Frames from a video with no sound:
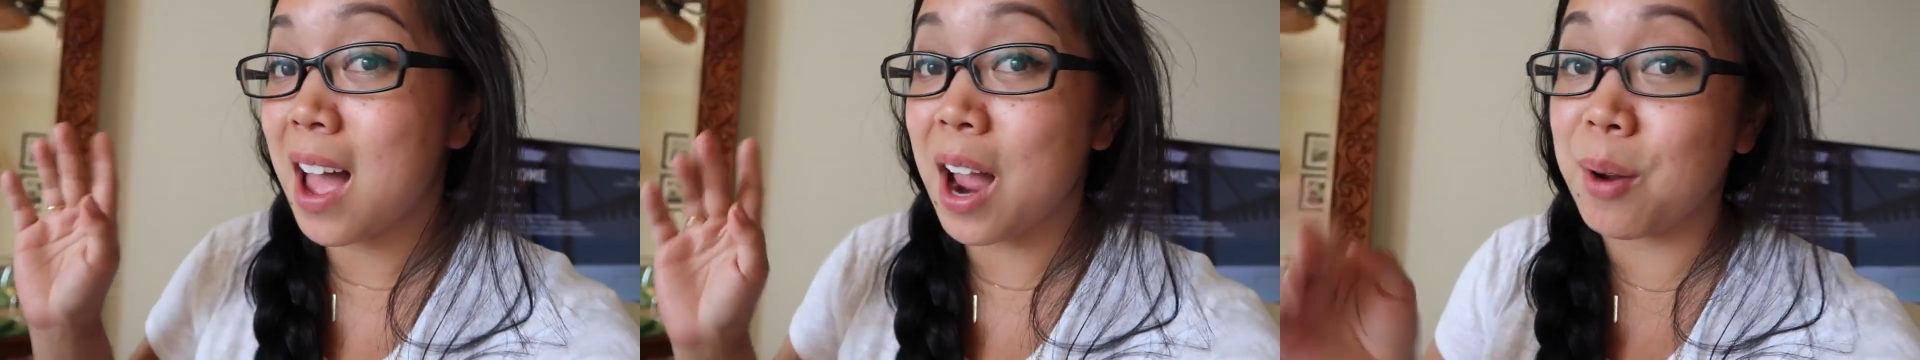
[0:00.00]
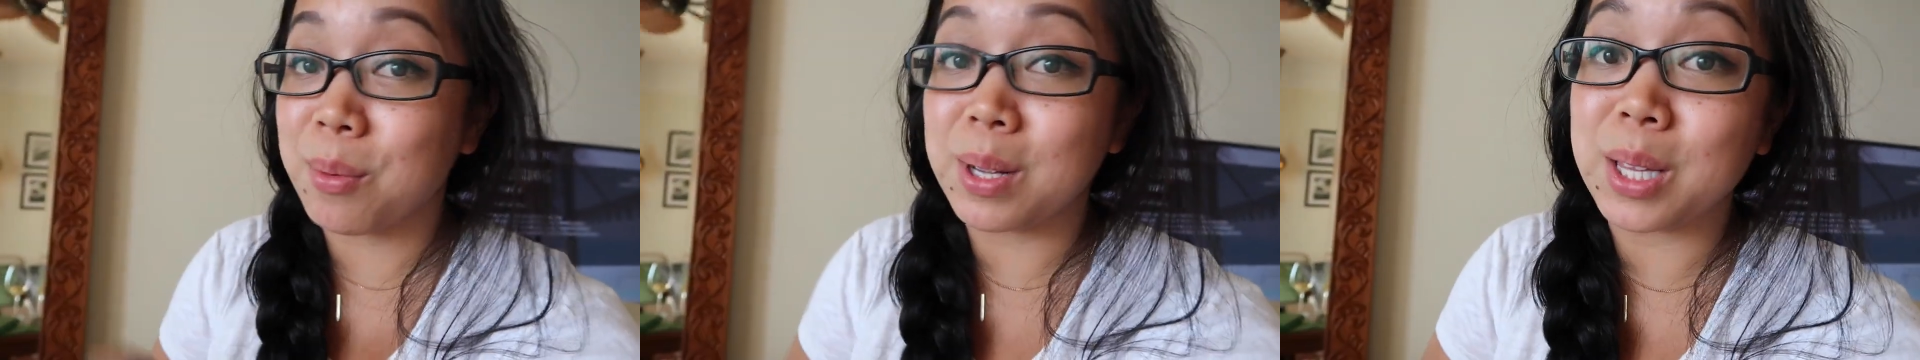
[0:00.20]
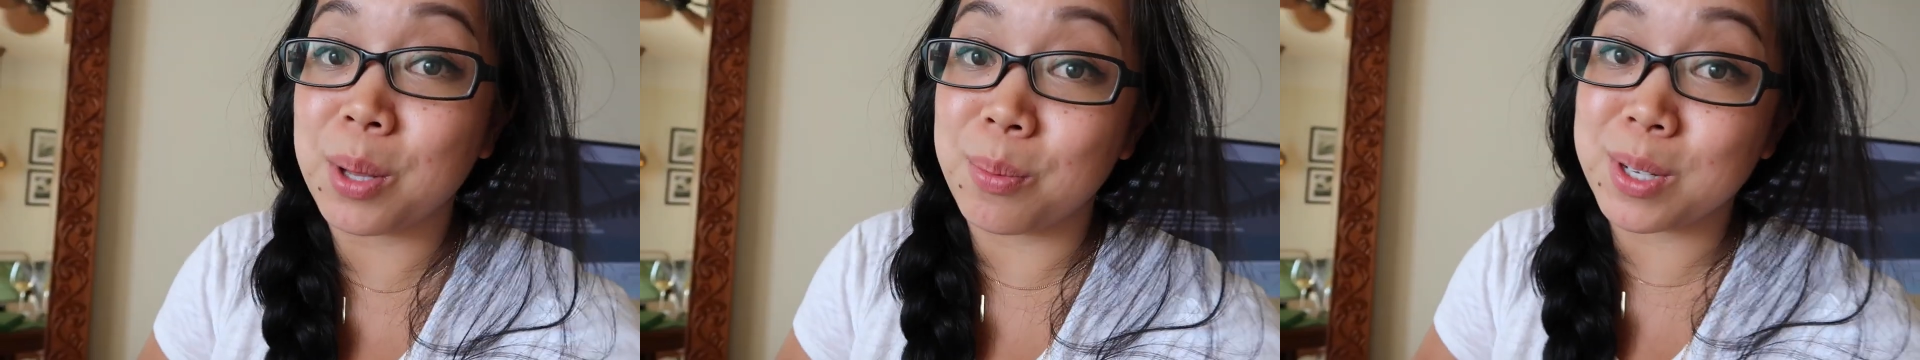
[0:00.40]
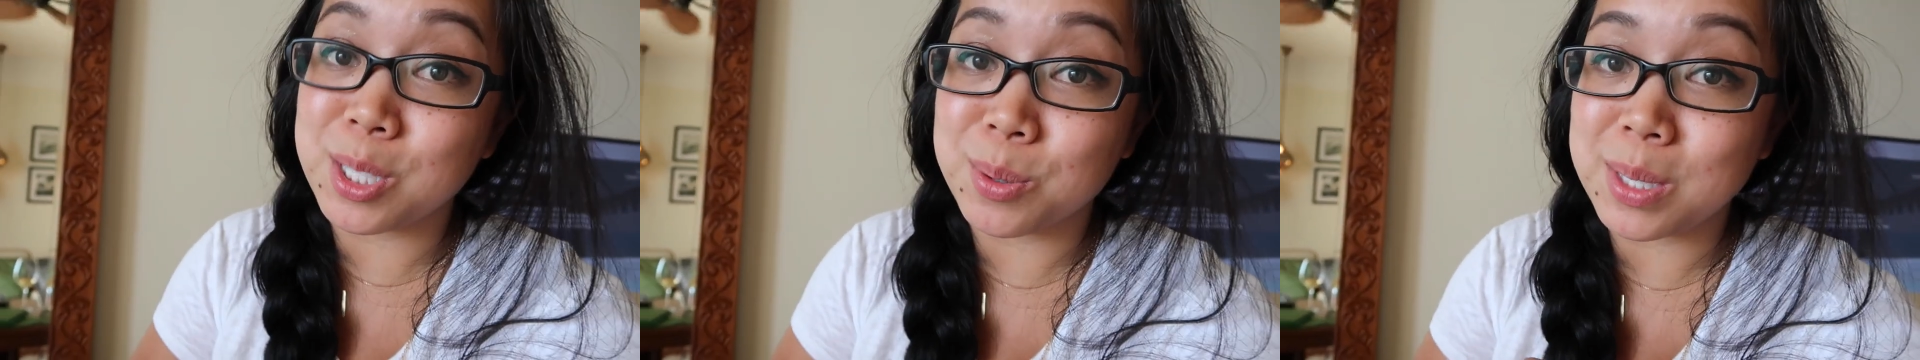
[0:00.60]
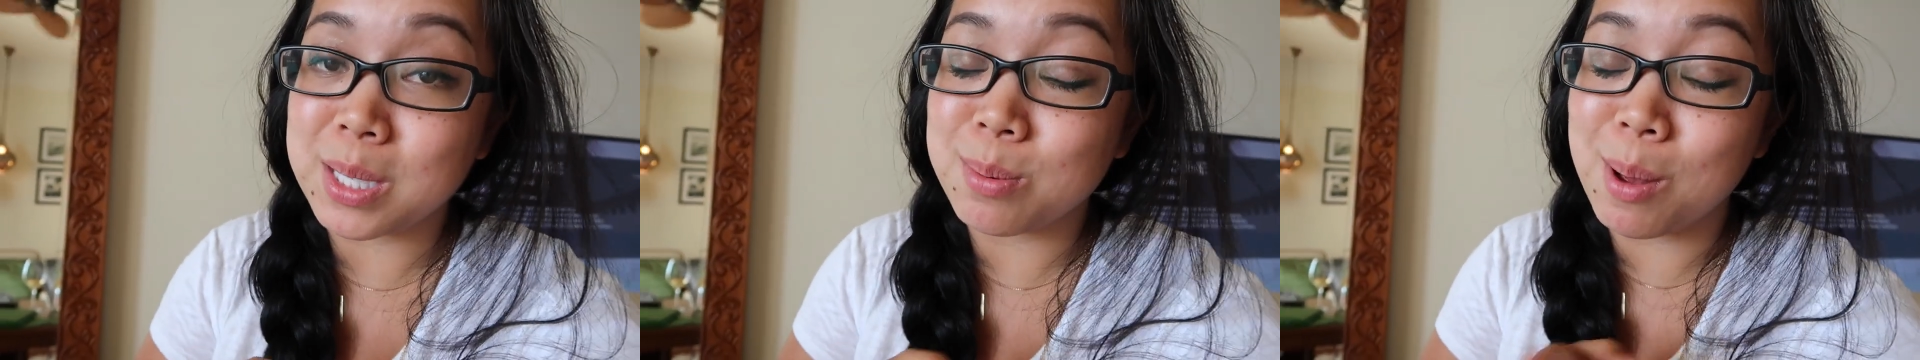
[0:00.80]
I really
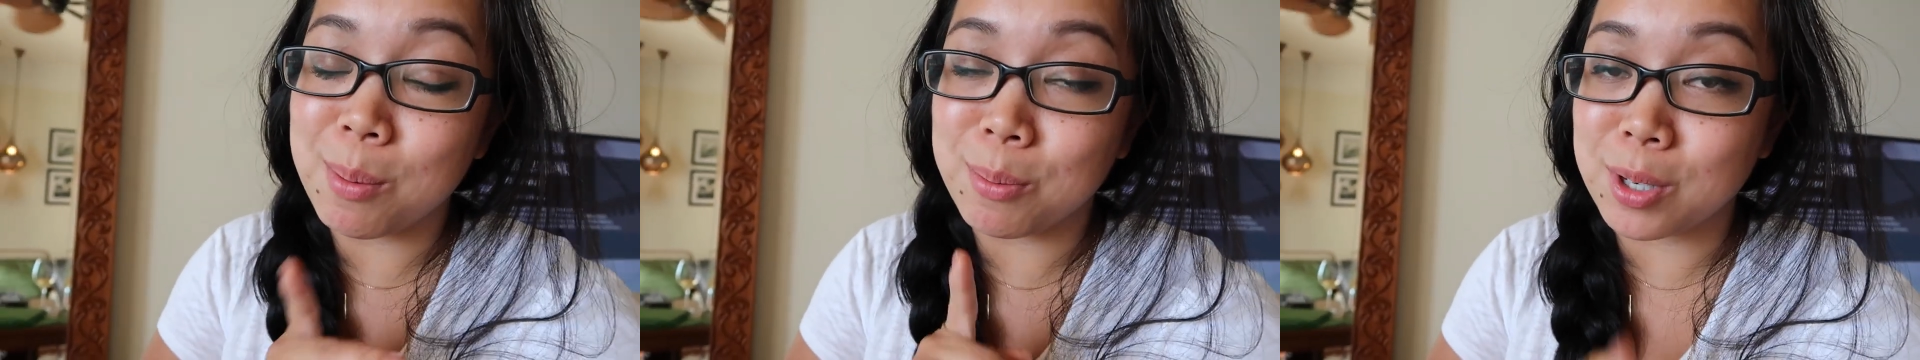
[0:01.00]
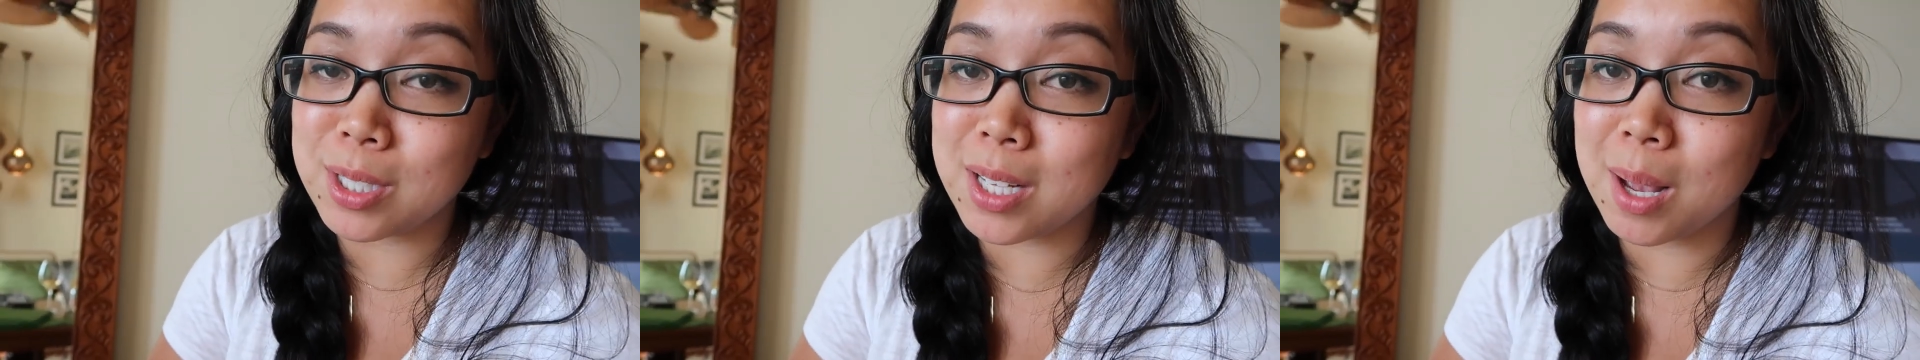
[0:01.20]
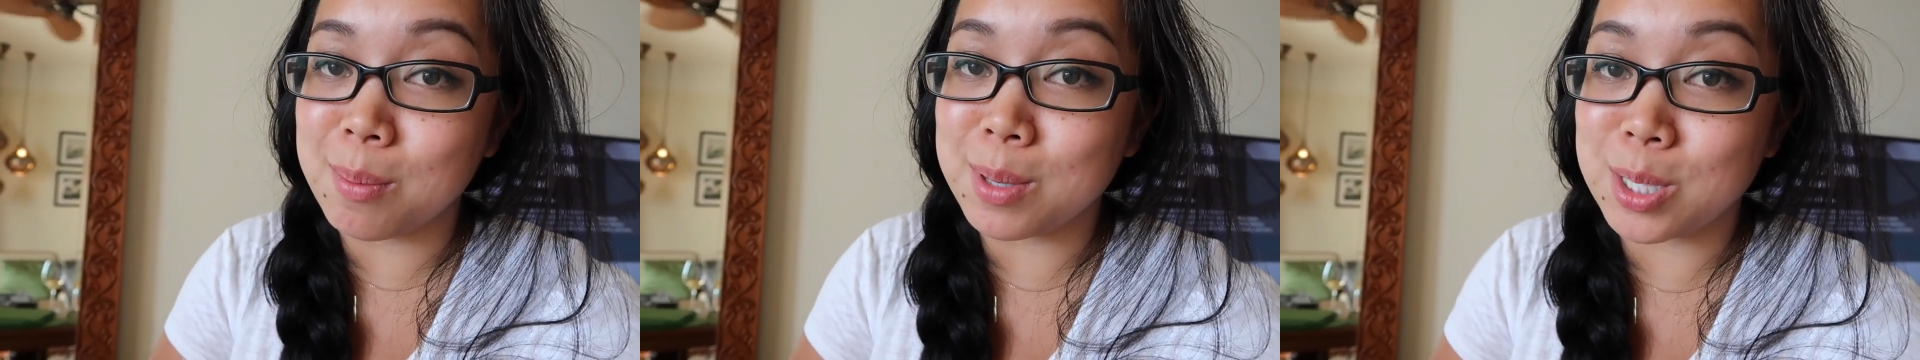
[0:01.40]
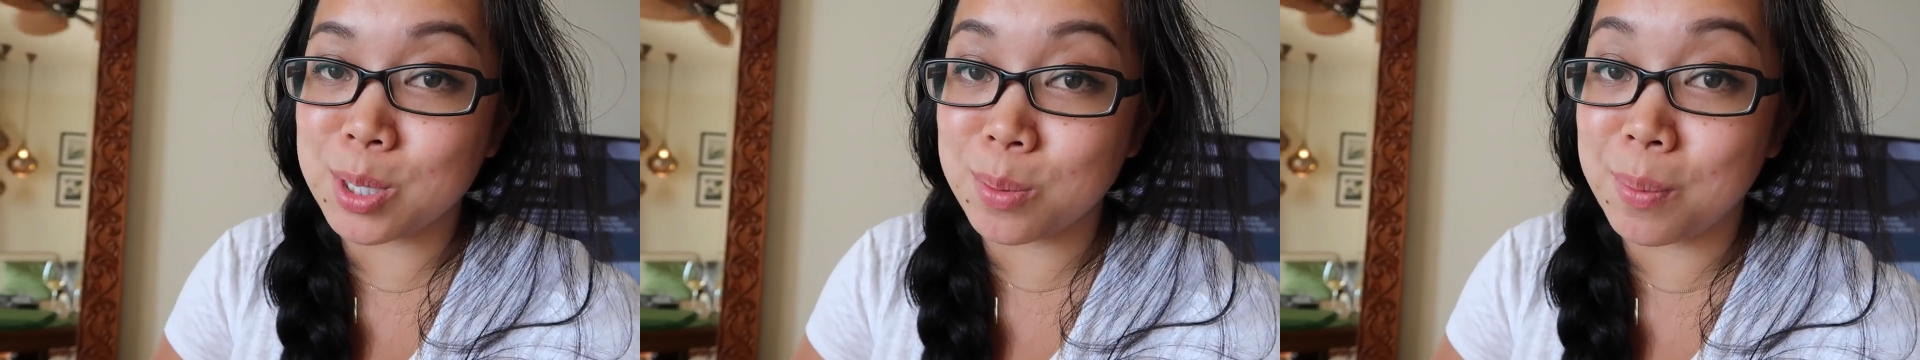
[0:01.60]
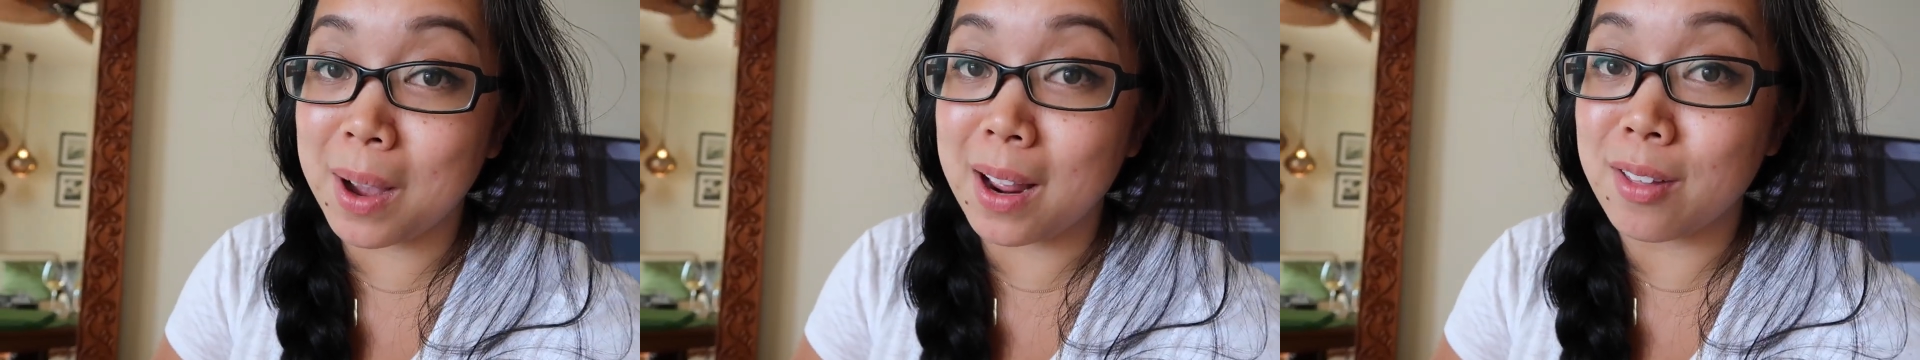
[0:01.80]
wish we spent more time in
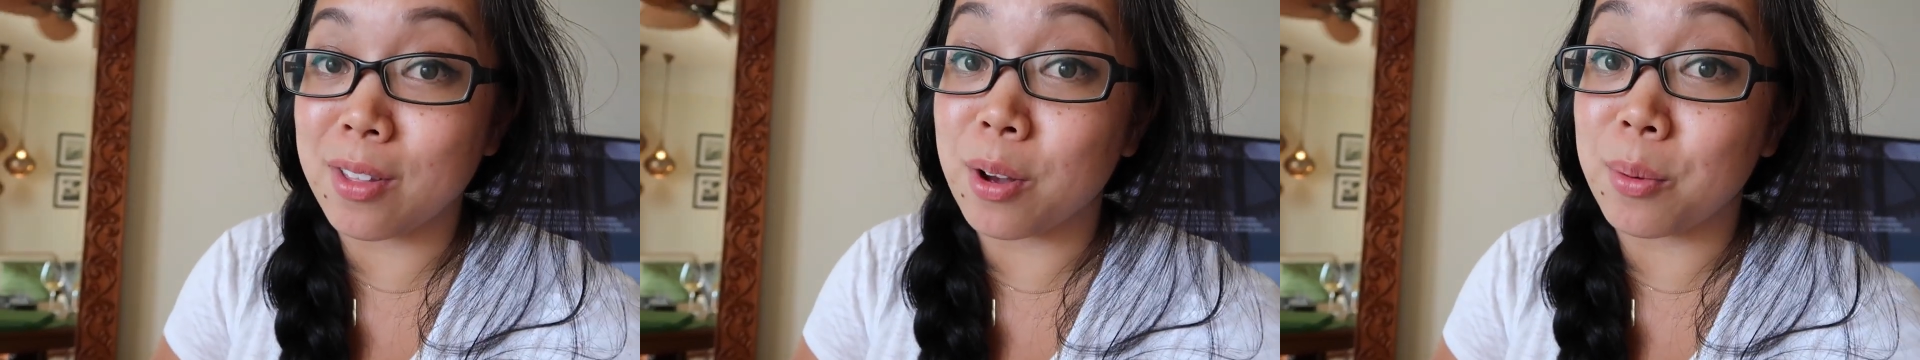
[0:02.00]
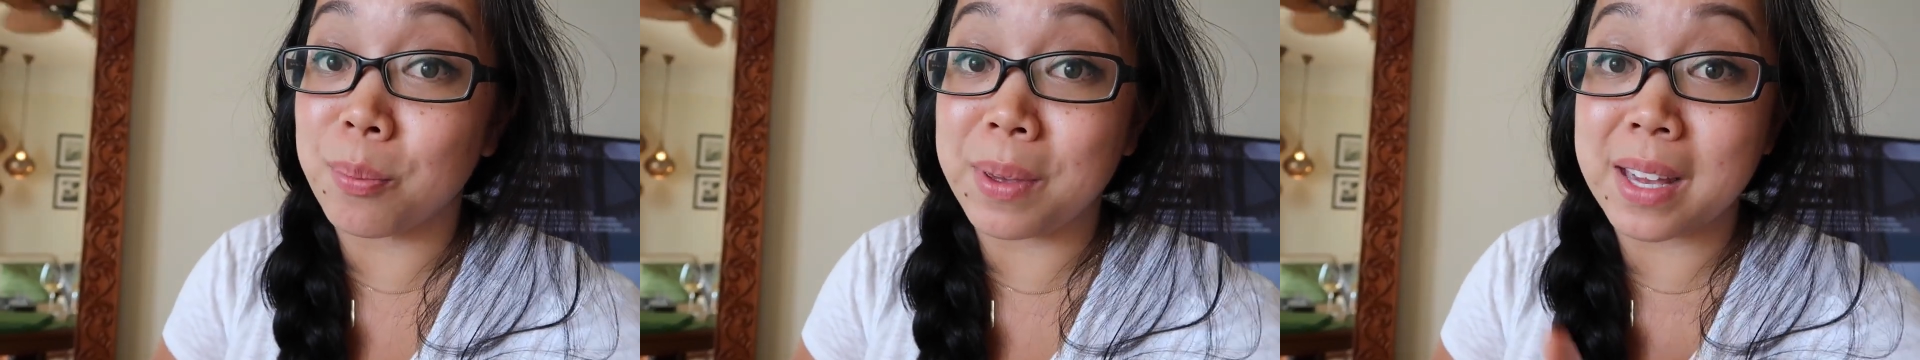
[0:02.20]
Dubai though,